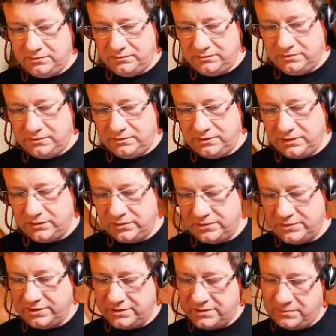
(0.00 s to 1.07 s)
you know,
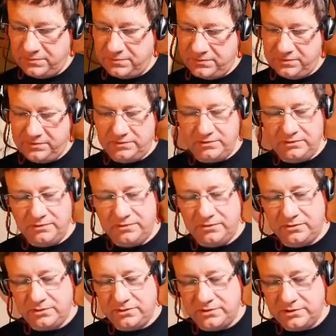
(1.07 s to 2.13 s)
undead's got
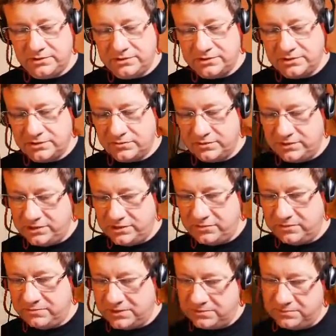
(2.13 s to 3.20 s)
a U, starts with a U, it
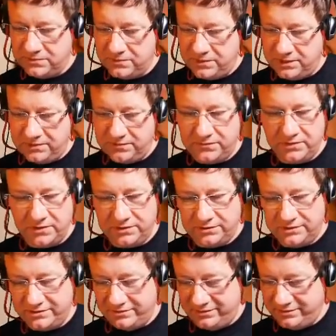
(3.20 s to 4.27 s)
must be right at the
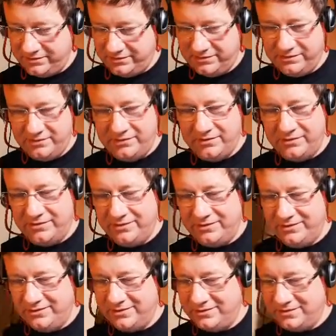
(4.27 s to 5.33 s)
front.
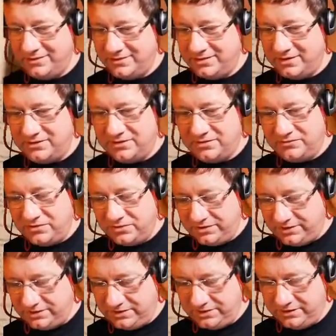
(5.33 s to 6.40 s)
He says
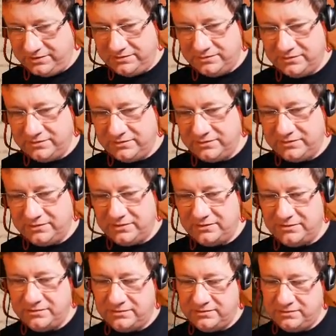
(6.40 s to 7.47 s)
ironically.
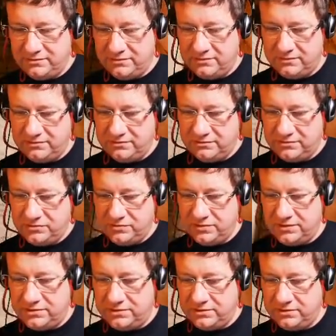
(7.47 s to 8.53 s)
That's
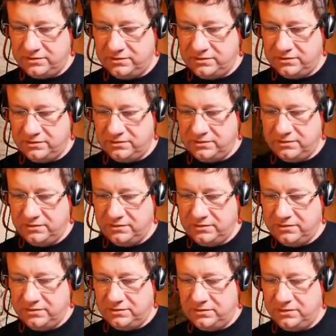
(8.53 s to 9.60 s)
treasure.
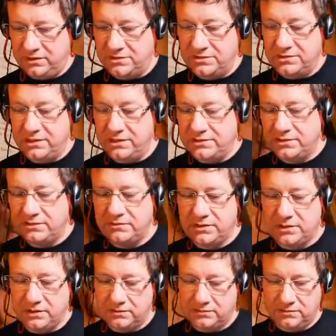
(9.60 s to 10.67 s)
Undead, here we
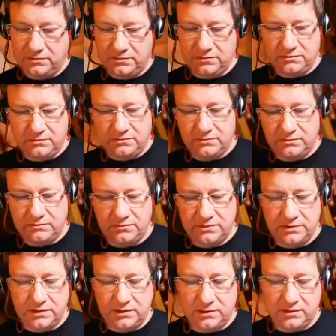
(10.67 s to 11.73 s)
go. What's
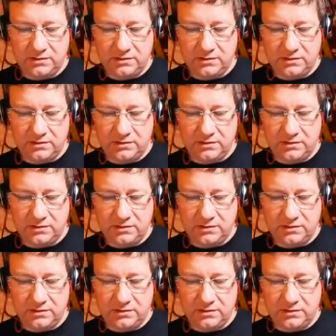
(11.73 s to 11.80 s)
that?